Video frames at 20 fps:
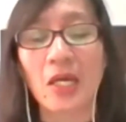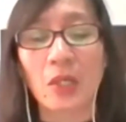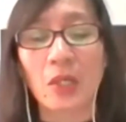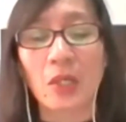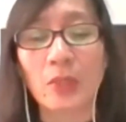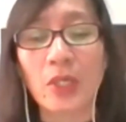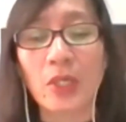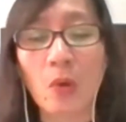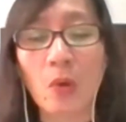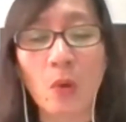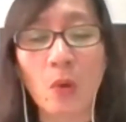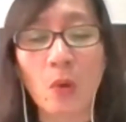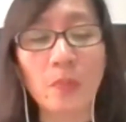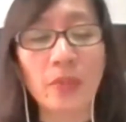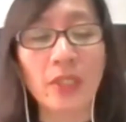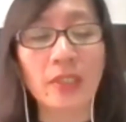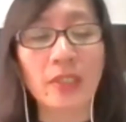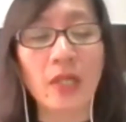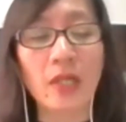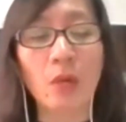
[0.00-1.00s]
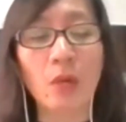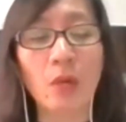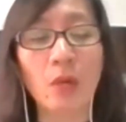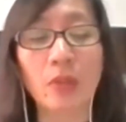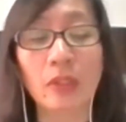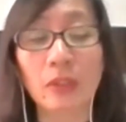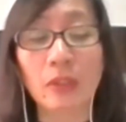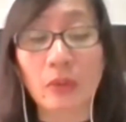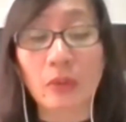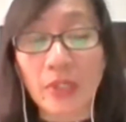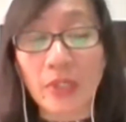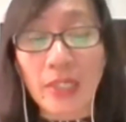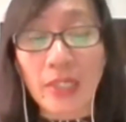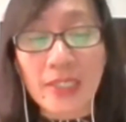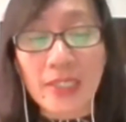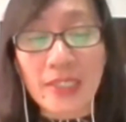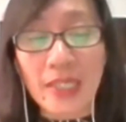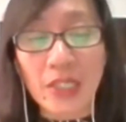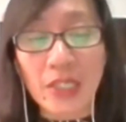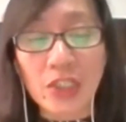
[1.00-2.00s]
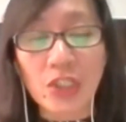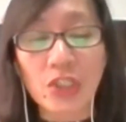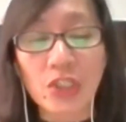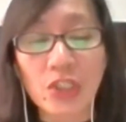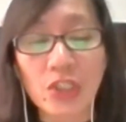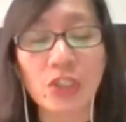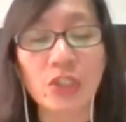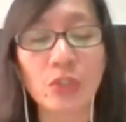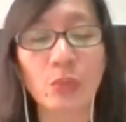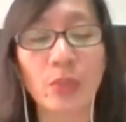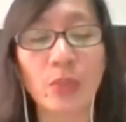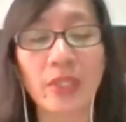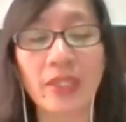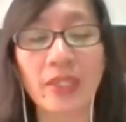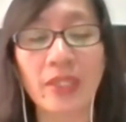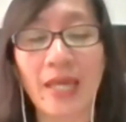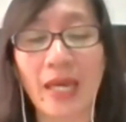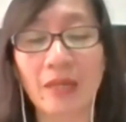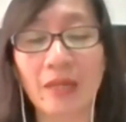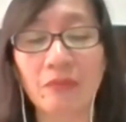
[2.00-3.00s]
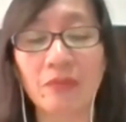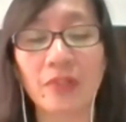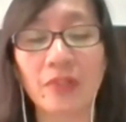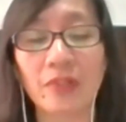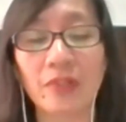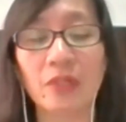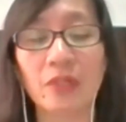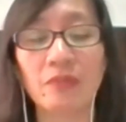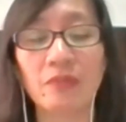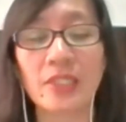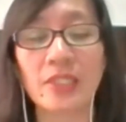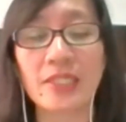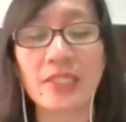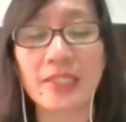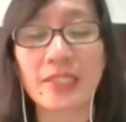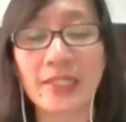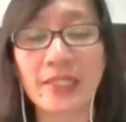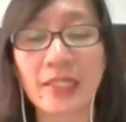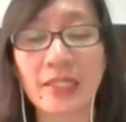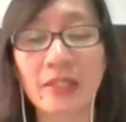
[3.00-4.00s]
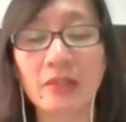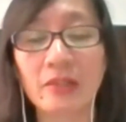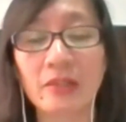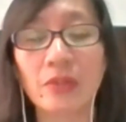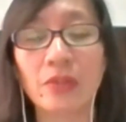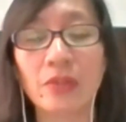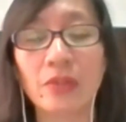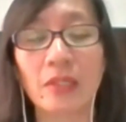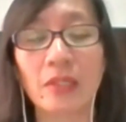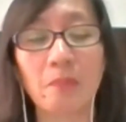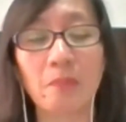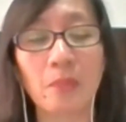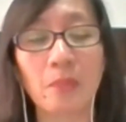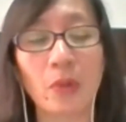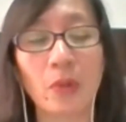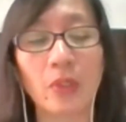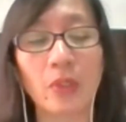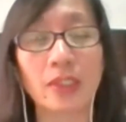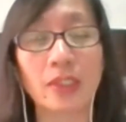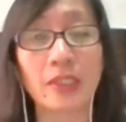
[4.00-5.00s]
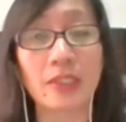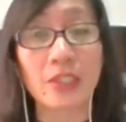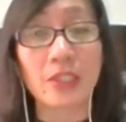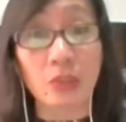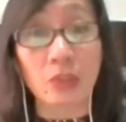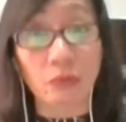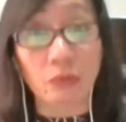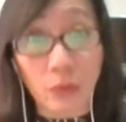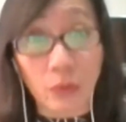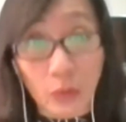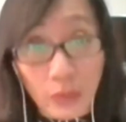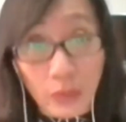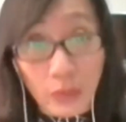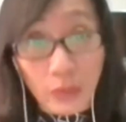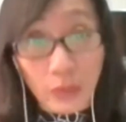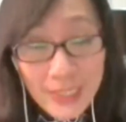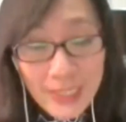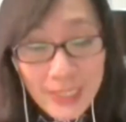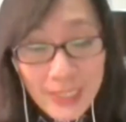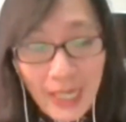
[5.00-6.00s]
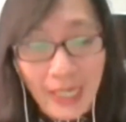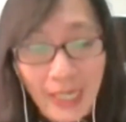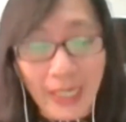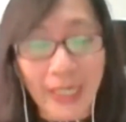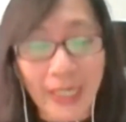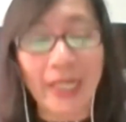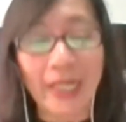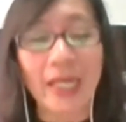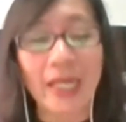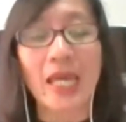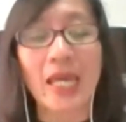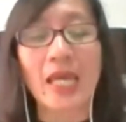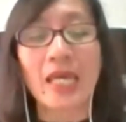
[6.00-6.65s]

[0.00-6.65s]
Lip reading: We hope that our learning sessions with Canva have instilled the importance of good design